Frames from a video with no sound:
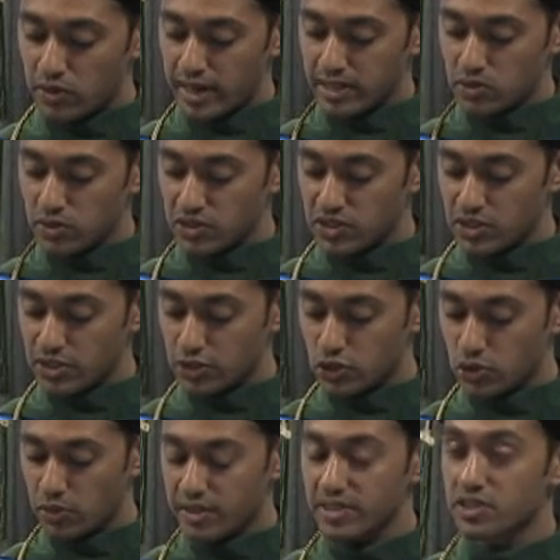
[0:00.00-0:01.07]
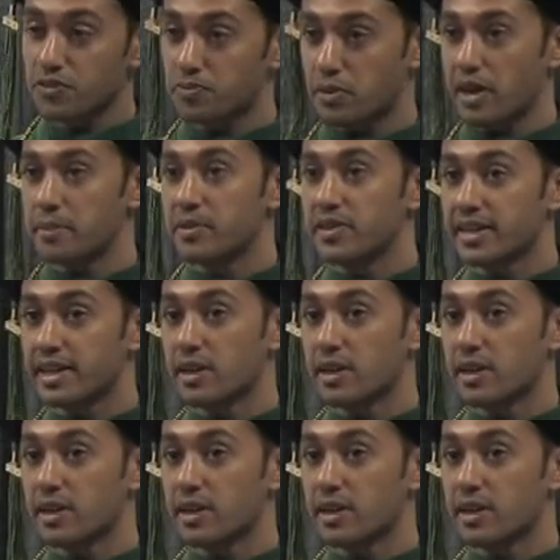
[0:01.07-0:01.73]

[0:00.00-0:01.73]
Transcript: graduates to the shortage of primary